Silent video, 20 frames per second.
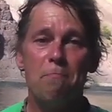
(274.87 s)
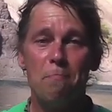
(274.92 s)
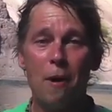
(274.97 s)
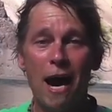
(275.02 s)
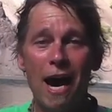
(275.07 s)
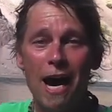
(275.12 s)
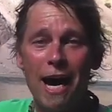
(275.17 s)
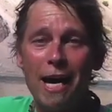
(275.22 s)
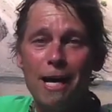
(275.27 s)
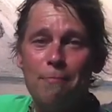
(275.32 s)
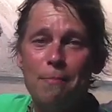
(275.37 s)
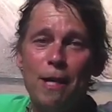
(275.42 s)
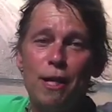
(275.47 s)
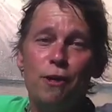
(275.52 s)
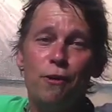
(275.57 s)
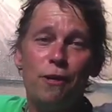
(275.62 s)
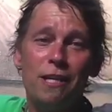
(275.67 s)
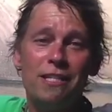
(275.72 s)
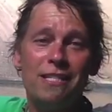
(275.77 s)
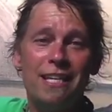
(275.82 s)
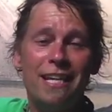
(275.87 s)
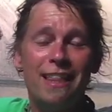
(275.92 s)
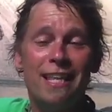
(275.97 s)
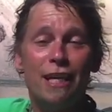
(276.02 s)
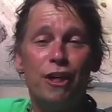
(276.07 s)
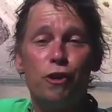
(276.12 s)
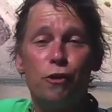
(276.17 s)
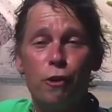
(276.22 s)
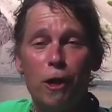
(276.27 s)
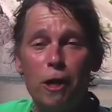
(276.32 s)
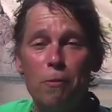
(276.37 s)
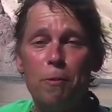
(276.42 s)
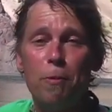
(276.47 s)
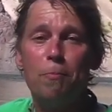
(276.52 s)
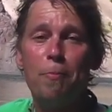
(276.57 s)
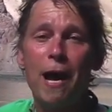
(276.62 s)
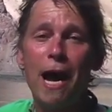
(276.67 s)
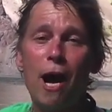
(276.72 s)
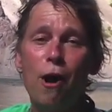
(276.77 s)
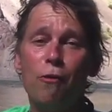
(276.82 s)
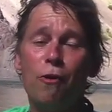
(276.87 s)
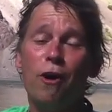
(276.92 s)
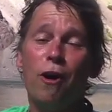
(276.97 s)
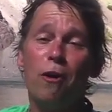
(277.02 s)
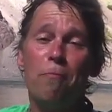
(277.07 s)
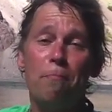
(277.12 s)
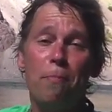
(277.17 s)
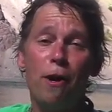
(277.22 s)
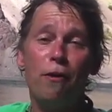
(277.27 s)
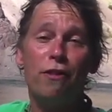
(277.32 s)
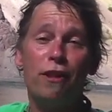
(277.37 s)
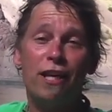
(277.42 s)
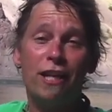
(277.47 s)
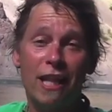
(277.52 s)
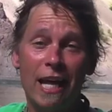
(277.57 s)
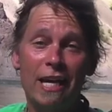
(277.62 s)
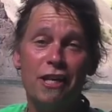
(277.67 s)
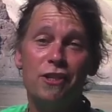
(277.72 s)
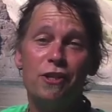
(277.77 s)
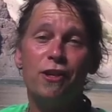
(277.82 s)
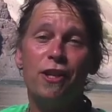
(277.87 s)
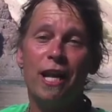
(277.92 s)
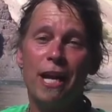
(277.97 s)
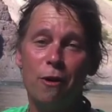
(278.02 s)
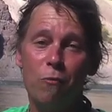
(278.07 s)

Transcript: Behind me you can see the incredible power of both glacial